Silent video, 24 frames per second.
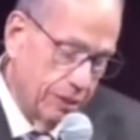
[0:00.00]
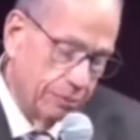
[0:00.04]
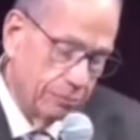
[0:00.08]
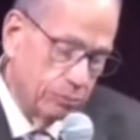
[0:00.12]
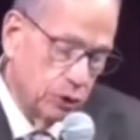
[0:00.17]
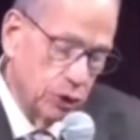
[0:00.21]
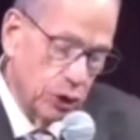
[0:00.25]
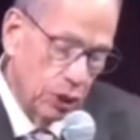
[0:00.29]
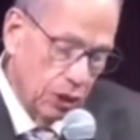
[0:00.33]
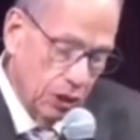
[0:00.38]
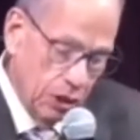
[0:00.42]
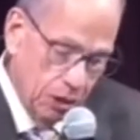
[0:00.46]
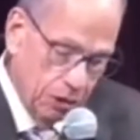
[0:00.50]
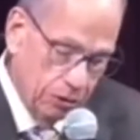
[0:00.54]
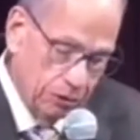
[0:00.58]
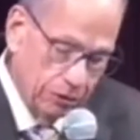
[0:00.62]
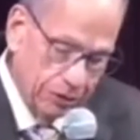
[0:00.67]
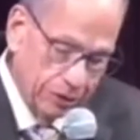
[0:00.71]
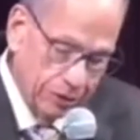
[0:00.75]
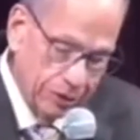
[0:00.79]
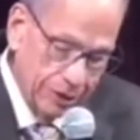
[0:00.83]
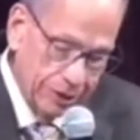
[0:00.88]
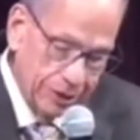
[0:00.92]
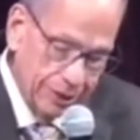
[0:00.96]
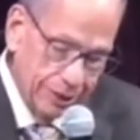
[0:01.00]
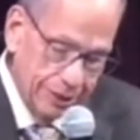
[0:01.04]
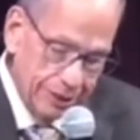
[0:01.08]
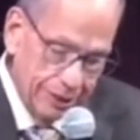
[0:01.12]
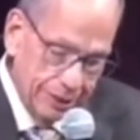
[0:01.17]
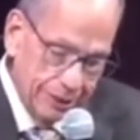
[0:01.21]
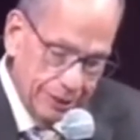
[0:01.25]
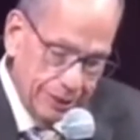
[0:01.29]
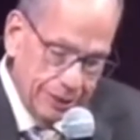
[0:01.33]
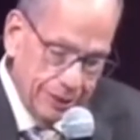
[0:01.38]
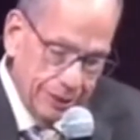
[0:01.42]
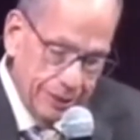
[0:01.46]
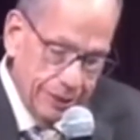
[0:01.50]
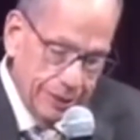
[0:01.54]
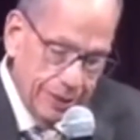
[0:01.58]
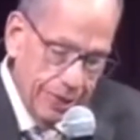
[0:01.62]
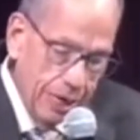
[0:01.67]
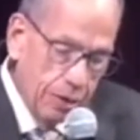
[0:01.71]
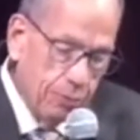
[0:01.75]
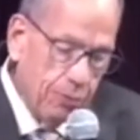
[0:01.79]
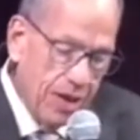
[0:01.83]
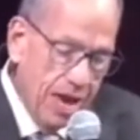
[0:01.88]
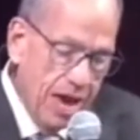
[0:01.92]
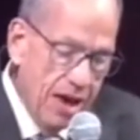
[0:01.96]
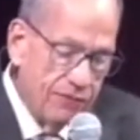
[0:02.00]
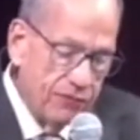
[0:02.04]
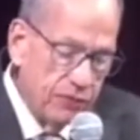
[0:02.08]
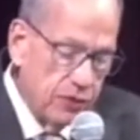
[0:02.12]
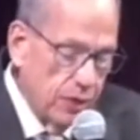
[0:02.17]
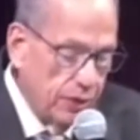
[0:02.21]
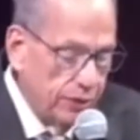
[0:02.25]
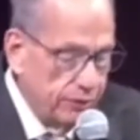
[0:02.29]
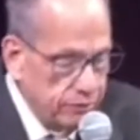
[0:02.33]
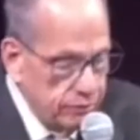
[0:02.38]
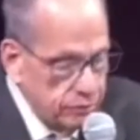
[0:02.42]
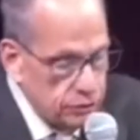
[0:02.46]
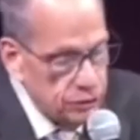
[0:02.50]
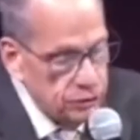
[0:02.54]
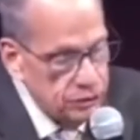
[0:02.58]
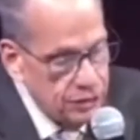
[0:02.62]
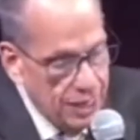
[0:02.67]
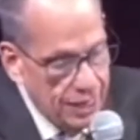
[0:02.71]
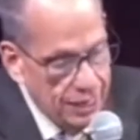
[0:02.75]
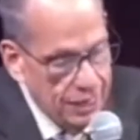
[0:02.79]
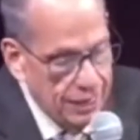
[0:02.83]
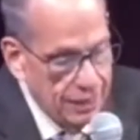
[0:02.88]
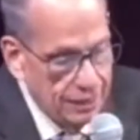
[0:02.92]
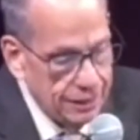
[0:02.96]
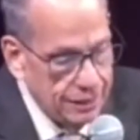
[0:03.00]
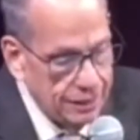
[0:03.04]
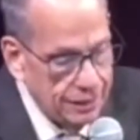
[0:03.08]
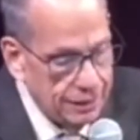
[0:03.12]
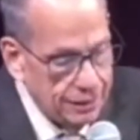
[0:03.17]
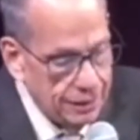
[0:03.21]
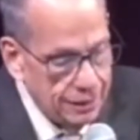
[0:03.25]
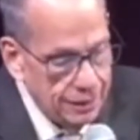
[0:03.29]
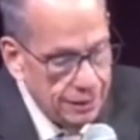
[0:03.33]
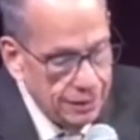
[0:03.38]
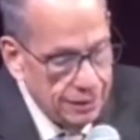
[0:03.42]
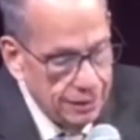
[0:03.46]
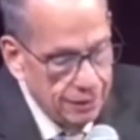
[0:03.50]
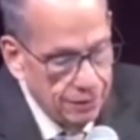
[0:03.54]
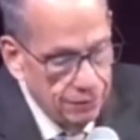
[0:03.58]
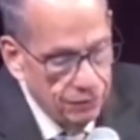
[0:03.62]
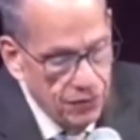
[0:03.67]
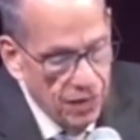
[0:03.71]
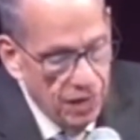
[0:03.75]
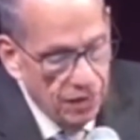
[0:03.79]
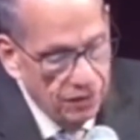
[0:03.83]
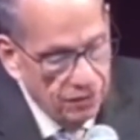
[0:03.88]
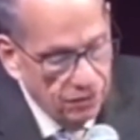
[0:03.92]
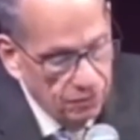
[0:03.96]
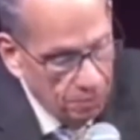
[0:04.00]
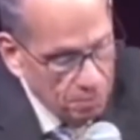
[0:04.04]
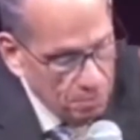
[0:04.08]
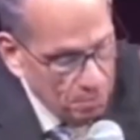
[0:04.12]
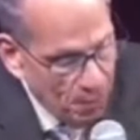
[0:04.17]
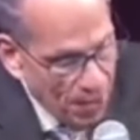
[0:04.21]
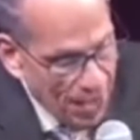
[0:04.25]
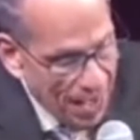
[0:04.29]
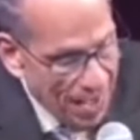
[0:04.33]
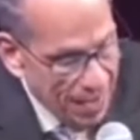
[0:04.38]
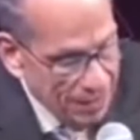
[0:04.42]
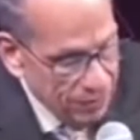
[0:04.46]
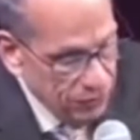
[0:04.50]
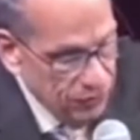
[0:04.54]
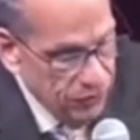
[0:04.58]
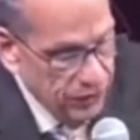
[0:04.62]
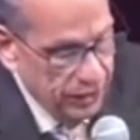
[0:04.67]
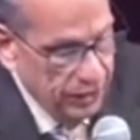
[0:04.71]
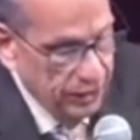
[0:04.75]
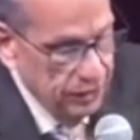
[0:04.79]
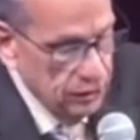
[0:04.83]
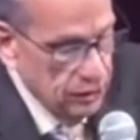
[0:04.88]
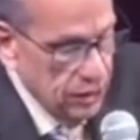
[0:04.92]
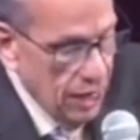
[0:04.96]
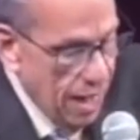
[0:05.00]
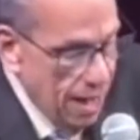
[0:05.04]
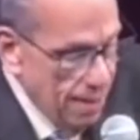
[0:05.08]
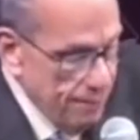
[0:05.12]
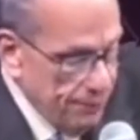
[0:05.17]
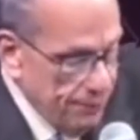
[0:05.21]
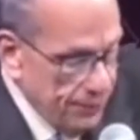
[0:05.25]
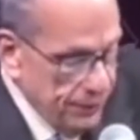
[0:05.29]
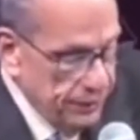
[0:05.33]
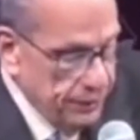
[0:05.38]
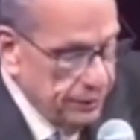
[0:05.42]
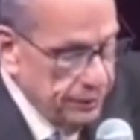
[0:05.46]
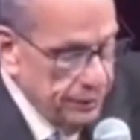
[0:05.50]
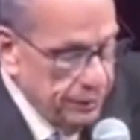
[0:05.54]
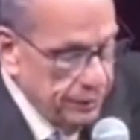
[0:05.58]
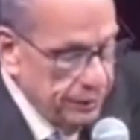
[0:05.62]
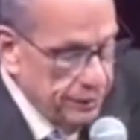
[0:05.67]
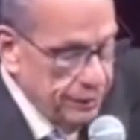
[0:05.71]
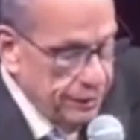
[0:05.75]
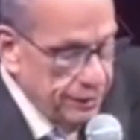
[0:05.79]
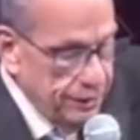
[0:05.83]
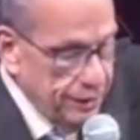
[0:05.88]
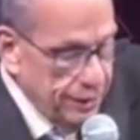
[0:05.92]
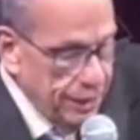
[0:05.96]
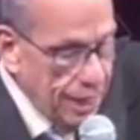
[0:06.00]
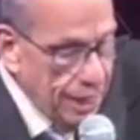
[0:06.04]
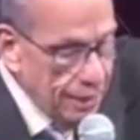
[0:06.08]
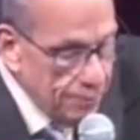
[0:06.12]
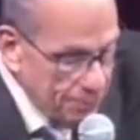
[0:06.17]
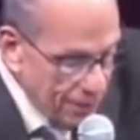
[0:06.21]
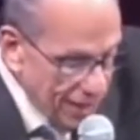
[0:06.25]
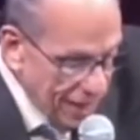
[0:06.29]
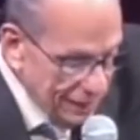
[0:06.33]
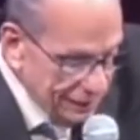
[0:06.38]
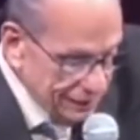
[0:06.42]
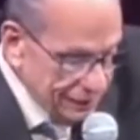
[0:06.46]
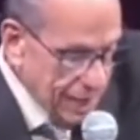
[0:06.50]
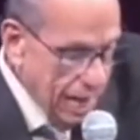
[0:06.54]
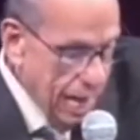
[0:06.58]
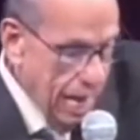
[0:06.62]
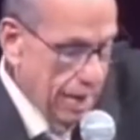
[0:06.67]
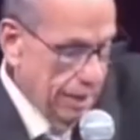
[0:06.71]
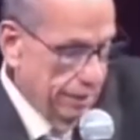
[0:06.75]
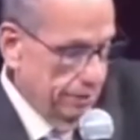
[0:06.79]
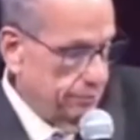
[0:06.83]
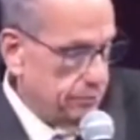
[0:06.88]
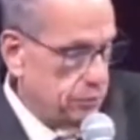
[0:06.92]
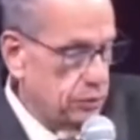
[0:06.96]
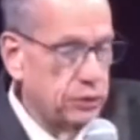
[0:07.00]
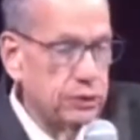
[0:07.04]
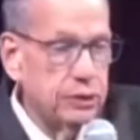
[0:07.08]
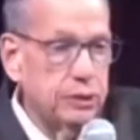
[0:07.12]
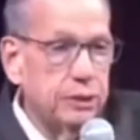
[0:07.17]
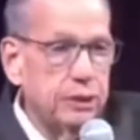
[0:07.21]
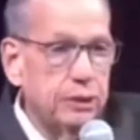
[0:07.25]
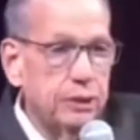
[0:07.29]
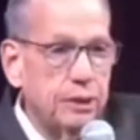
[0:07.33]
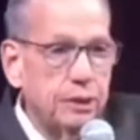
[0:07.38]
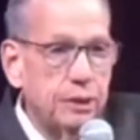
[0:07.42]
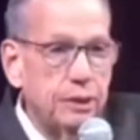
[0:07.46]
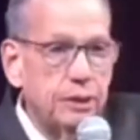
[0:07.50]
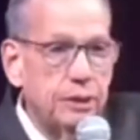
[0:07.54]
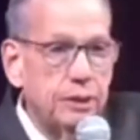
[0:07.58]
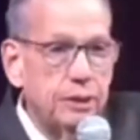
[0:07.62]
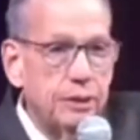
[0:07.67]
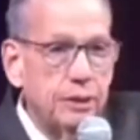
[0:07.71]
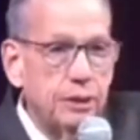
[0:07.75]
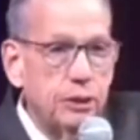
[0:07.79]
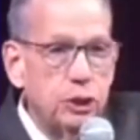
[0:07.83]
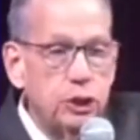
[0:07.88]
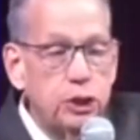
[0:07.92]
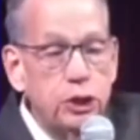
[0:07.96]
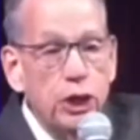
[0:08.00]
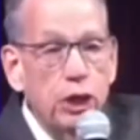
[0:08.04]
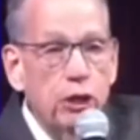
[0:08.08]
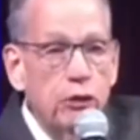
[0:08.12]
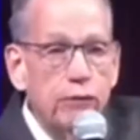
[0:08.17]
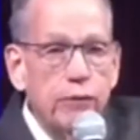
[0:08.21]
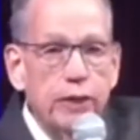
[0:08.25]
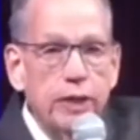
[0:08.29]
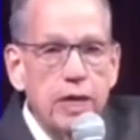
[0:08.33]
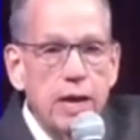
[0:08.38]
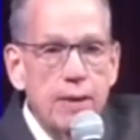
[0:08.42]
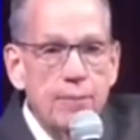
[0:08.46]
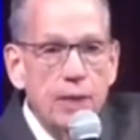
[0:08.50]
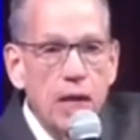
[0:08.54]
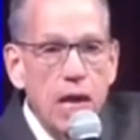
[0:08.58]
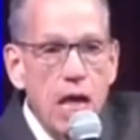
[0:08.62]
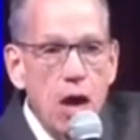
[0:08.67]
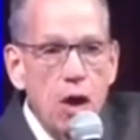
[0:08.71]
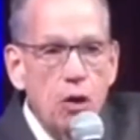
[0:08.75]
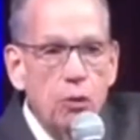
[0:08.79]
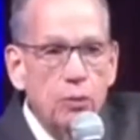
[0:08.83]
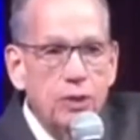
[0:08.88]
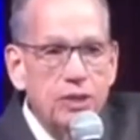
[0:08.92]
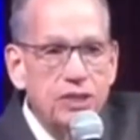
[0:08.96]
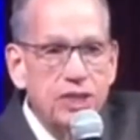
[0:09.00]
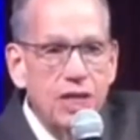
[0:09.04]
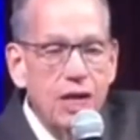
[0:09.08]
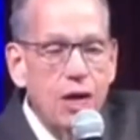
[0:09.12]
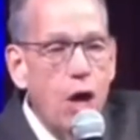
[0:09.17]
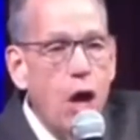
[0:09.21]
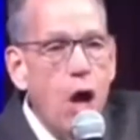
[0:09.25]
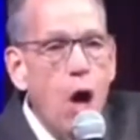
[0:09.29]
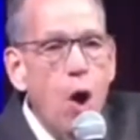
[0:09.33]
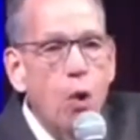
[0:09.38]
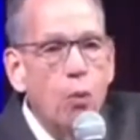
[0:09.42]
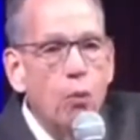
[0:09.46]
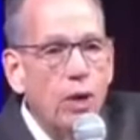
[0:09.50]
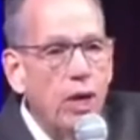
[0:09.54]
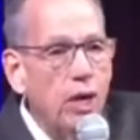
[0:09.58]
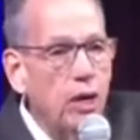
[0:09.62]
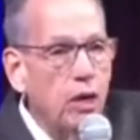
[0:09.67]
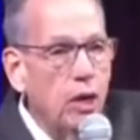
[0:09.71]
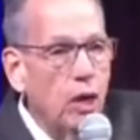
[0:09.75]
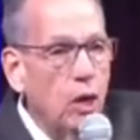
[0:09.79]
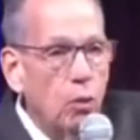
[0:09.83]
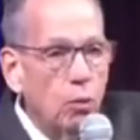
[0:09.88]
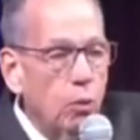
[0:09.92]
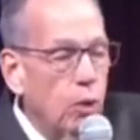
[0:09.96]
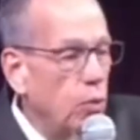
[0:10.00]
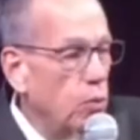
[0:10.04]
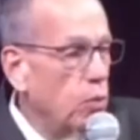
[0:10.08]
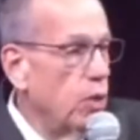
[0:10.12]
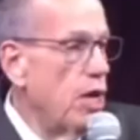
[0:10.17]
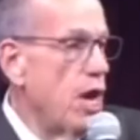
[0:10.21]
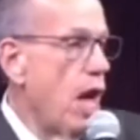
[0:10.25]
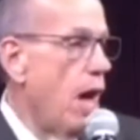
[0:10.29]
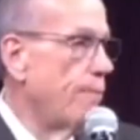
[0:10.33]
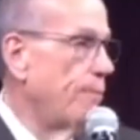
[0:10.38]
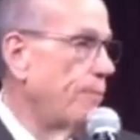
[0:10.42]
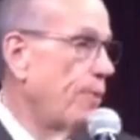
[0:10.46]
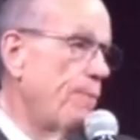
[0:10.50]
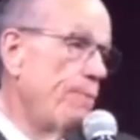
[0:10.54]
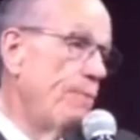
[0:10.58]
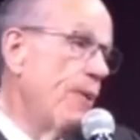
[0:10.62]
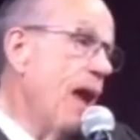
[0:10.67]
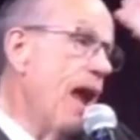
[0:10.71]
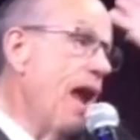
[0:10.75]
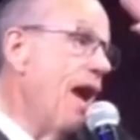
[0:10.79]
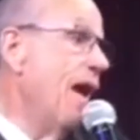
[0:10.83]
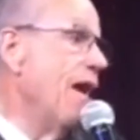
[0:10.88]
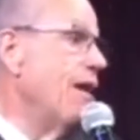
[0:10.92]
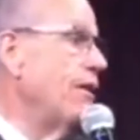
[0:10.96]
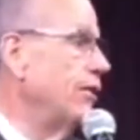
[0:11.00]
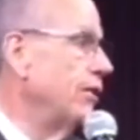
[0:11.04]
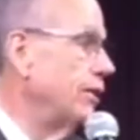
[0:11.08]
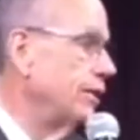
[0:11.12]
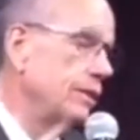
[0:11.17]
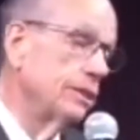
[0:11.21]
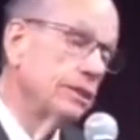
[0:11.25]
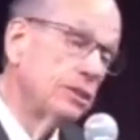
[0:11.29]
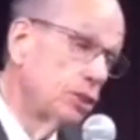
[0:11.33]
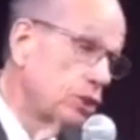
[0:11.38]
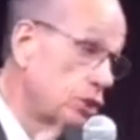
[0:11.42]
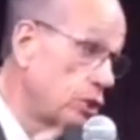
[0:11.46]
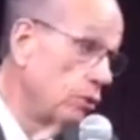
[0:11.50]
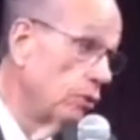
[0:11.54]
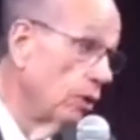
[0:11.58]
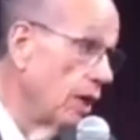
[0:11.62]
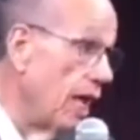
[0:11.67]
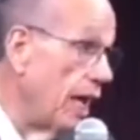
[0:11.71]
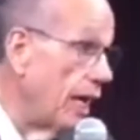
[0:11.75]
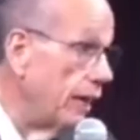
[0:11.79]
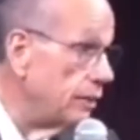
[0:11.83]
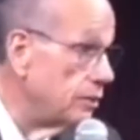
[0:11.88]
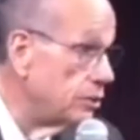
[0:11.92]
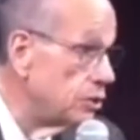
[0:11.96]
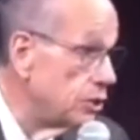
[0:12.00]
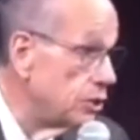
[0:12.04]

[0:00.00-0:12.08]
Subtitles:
And we have to understand that bad things happen at bad times. Children come along, we say, oh, we're not prepared. It's too late. She's expecting. It's coming.